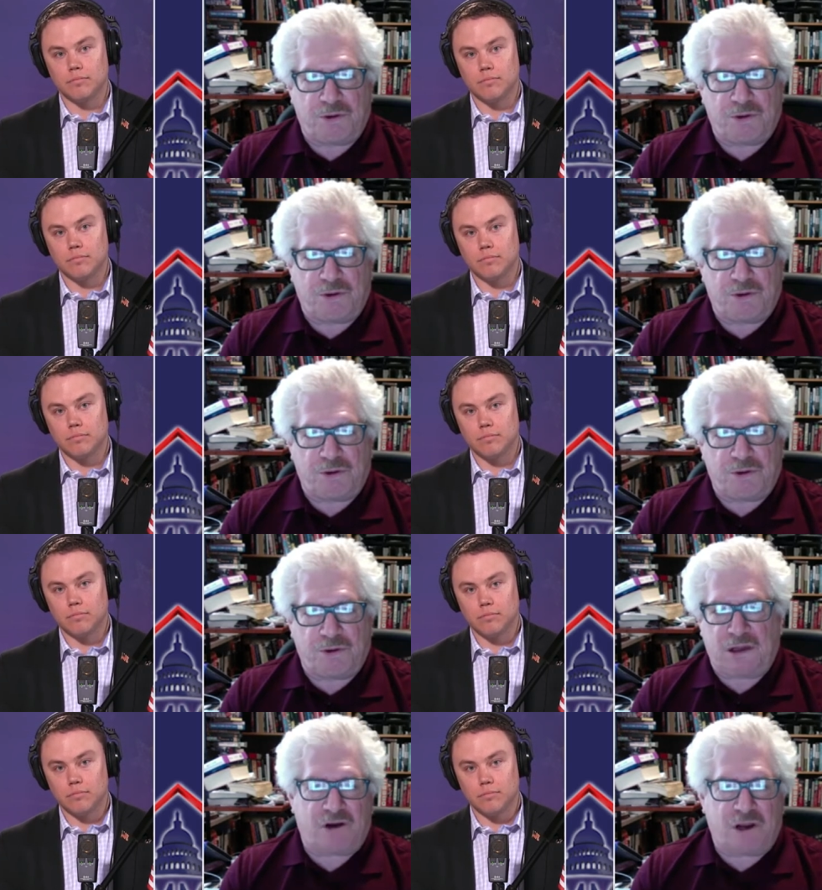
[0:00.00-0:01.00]
Speaker 1: And by the way,
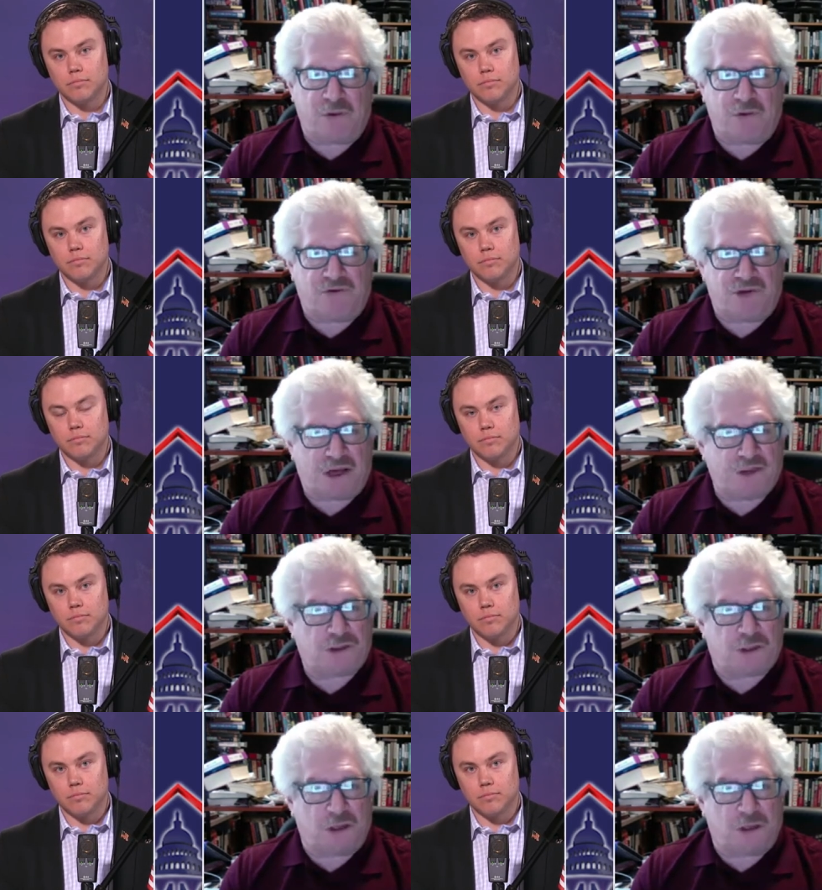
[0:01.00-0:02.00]
May 15th
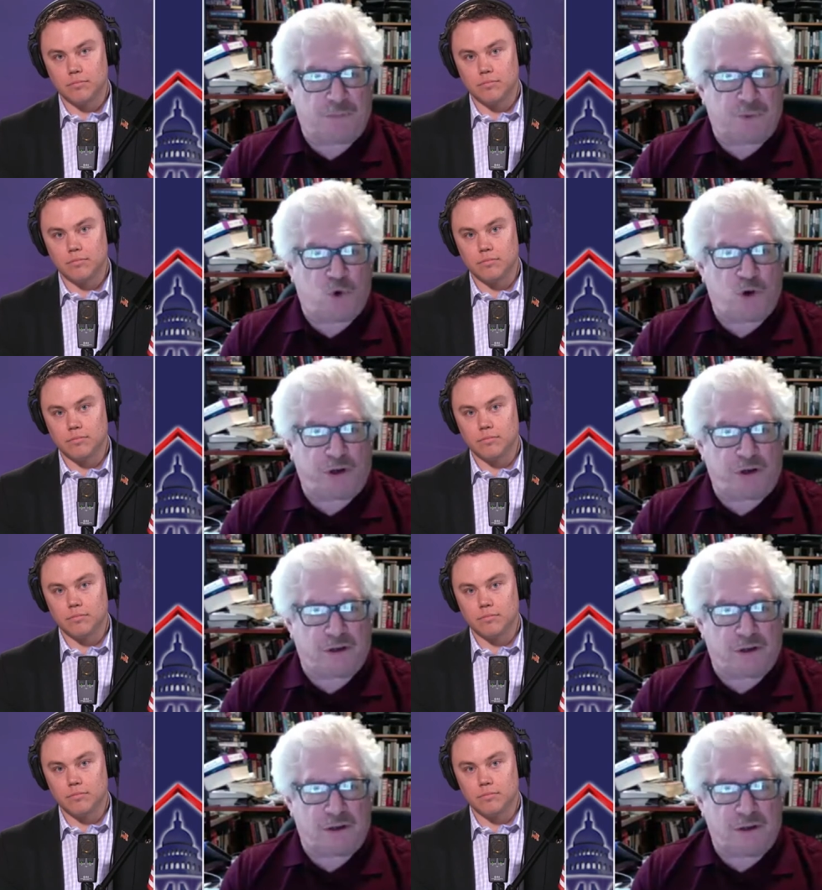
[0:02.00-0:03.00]
was after he was actually
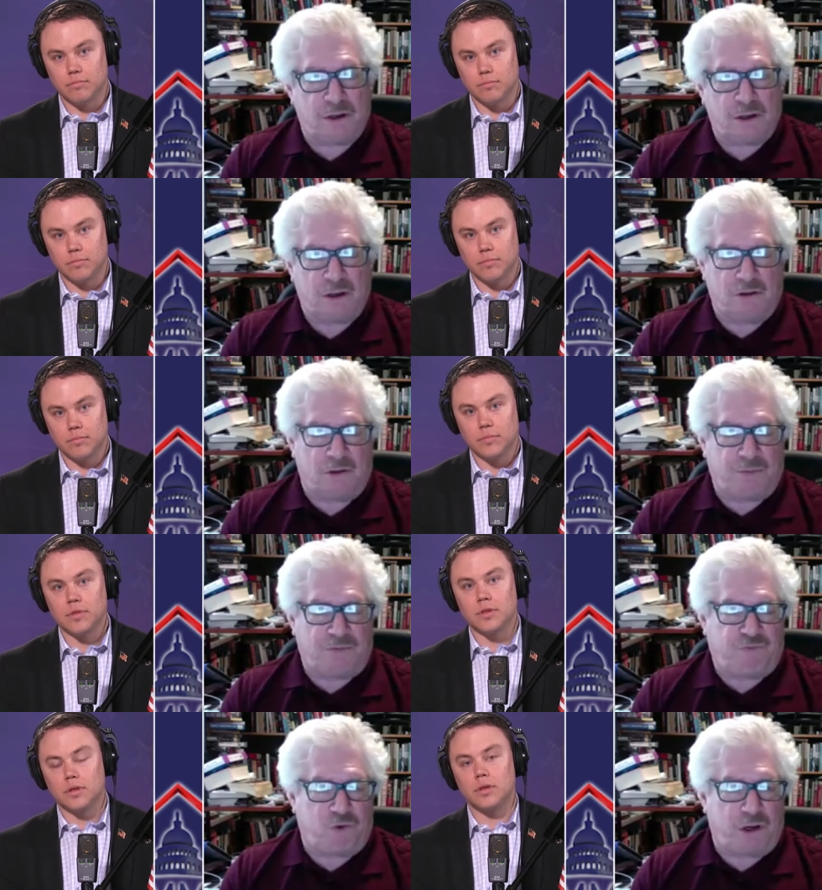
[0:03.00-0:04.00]
appointed, though
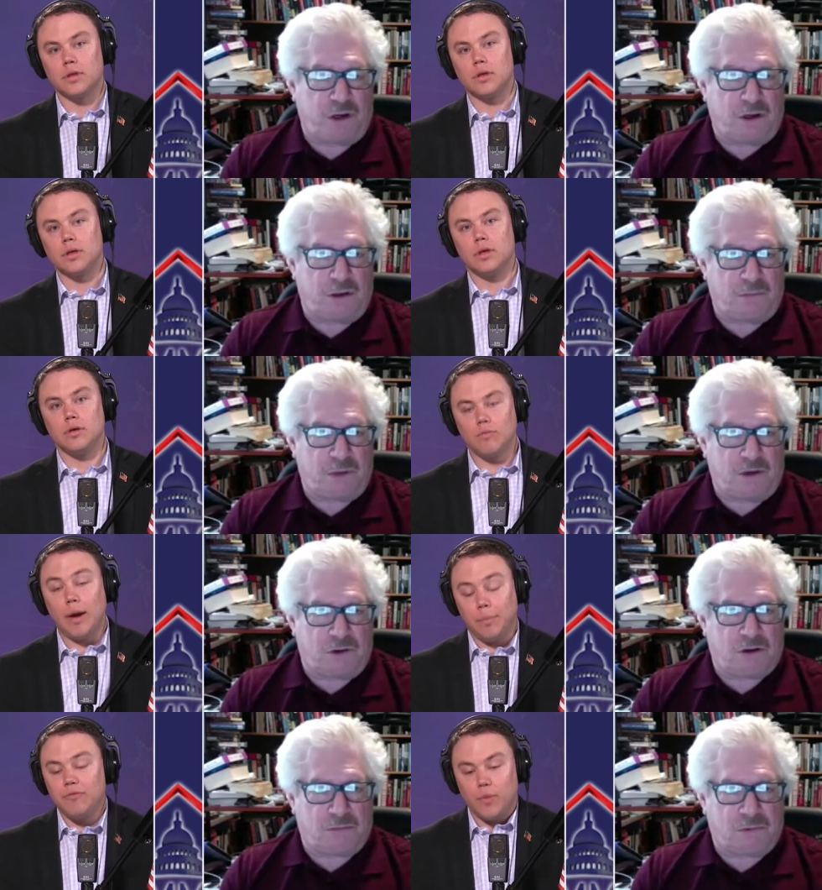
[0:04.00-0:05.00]
before he, he took,
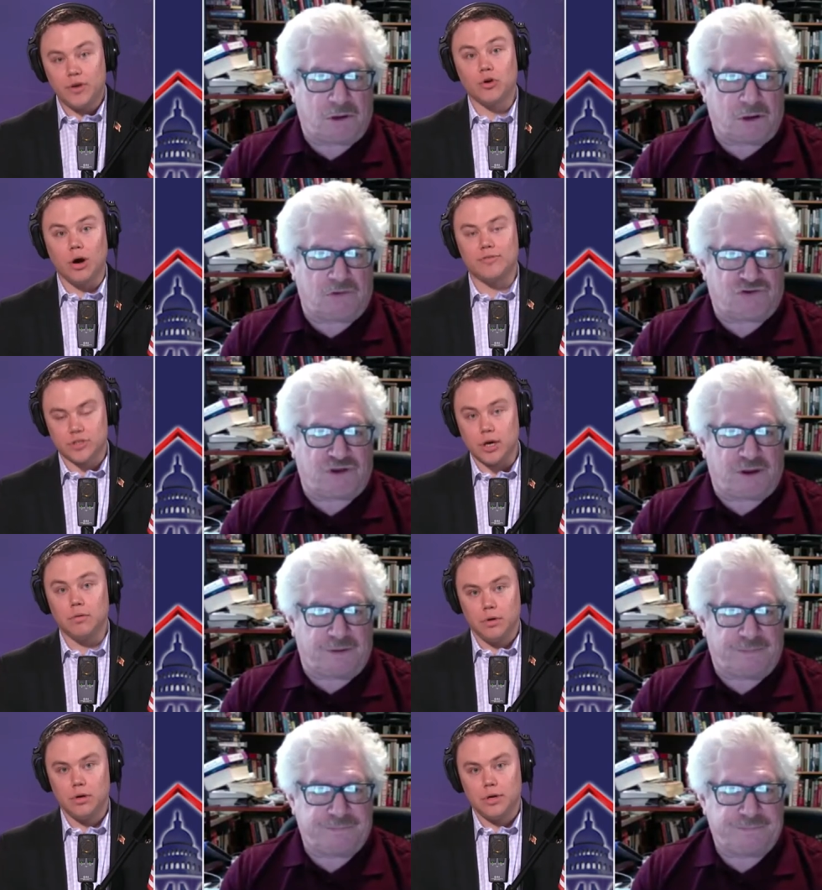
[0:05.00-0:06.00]
Right, before he took office, seat. though.
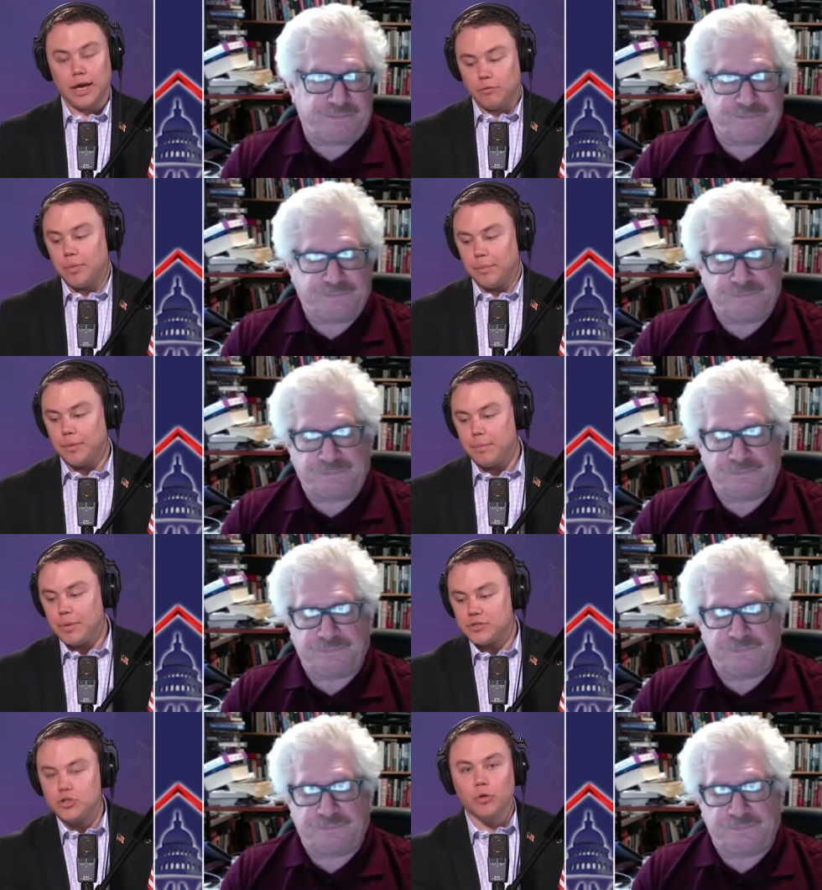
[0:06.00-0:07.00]
Speaker 2: Yeah, but, but
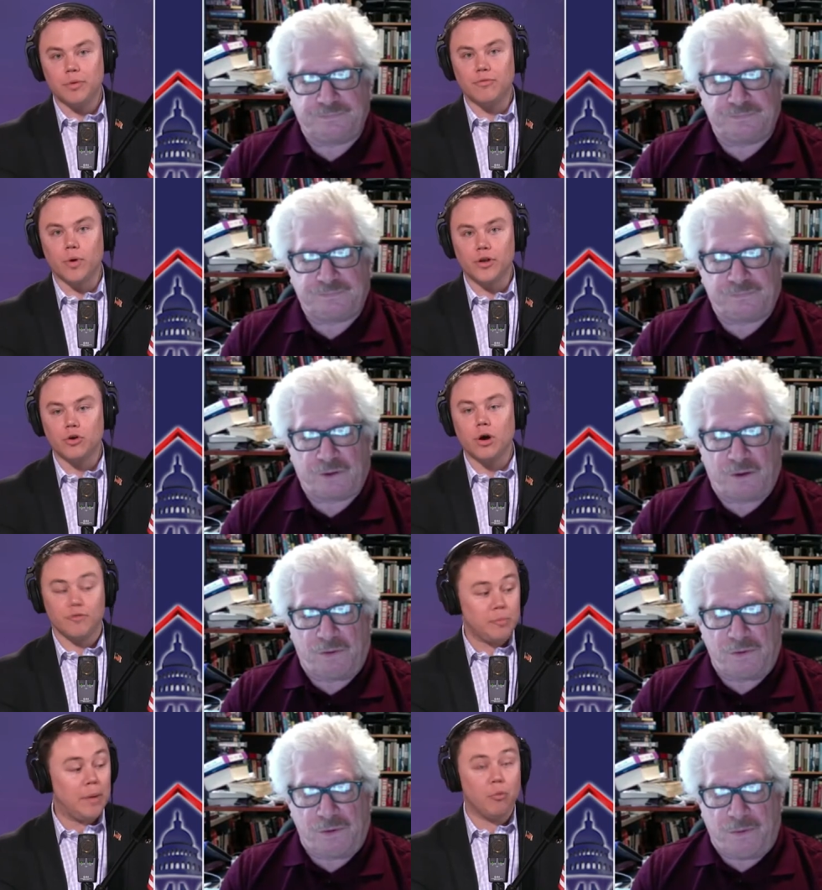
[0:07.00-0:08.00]
but still before he took
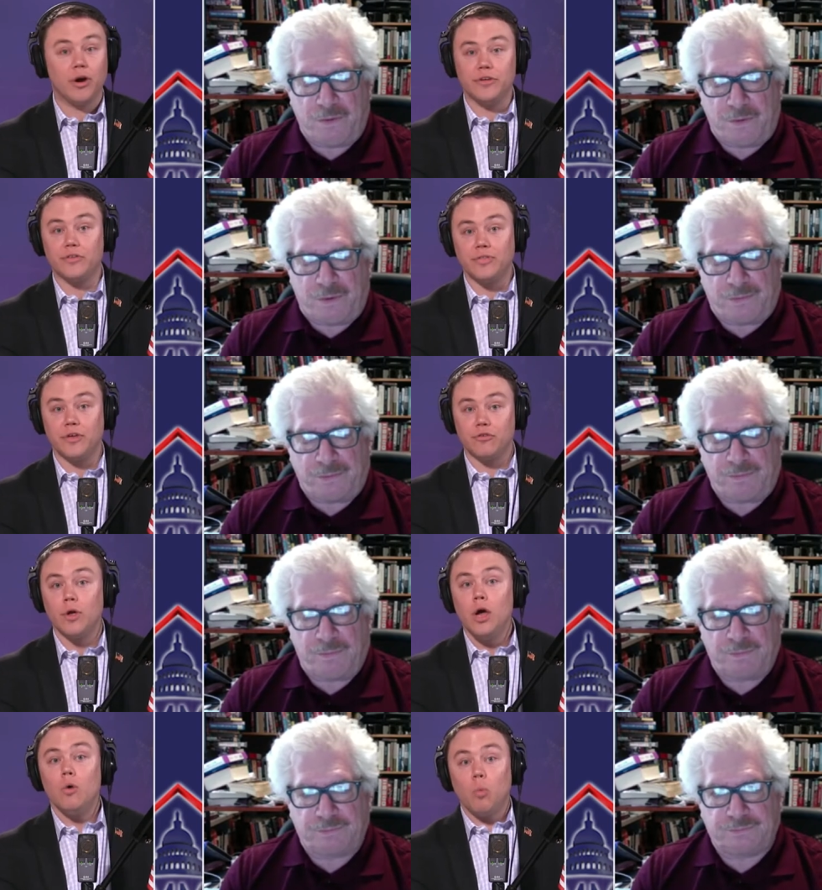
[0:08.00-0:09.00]
office. My point is that this
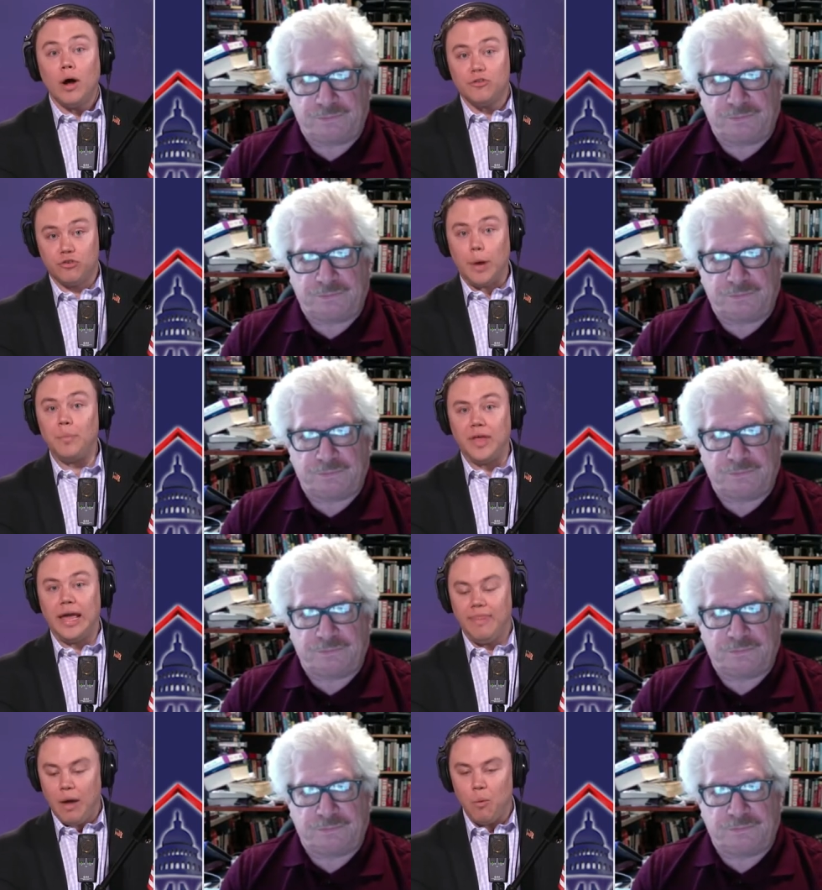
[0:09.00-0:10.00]
was
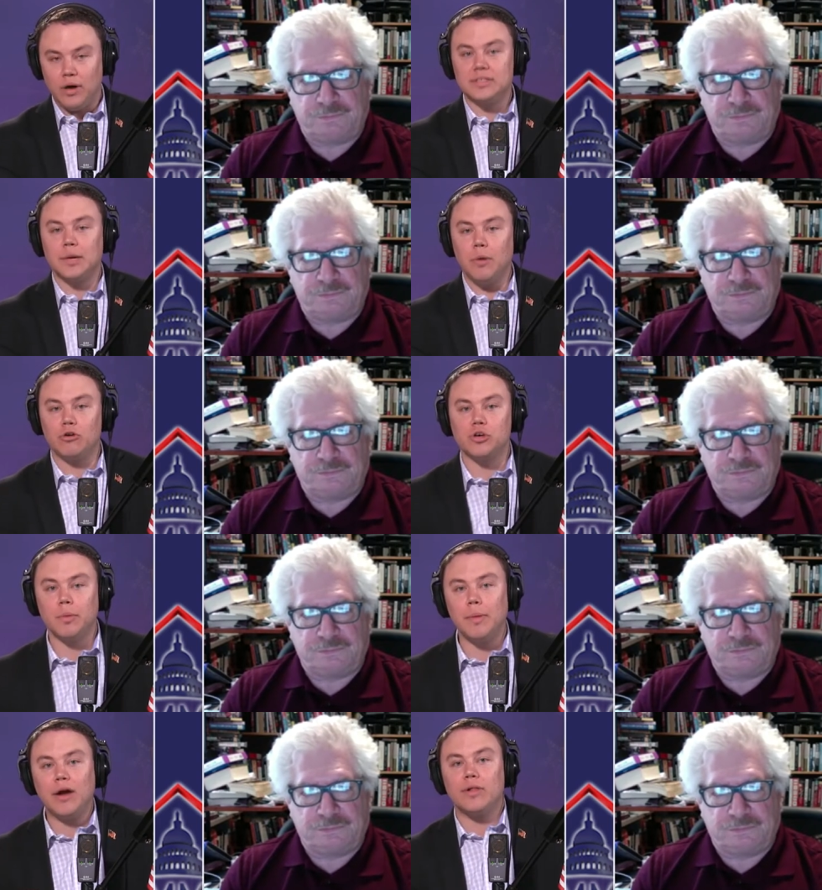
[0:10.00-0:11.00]
something that was in motion.
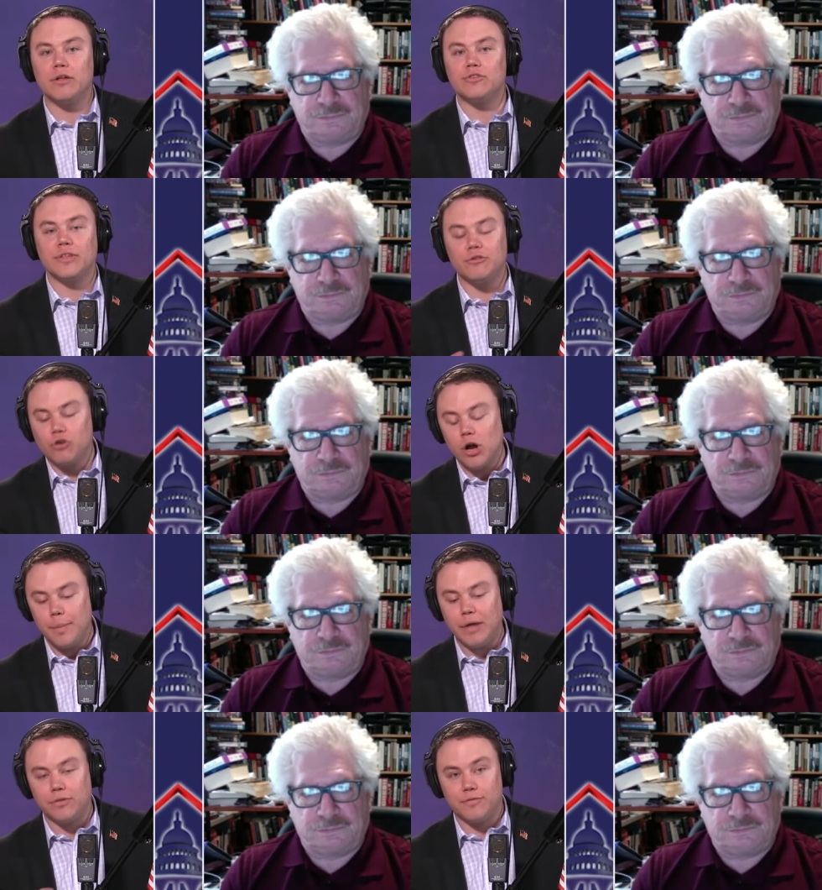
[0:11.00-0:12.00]
But Michael Hiltzik, let's talk about the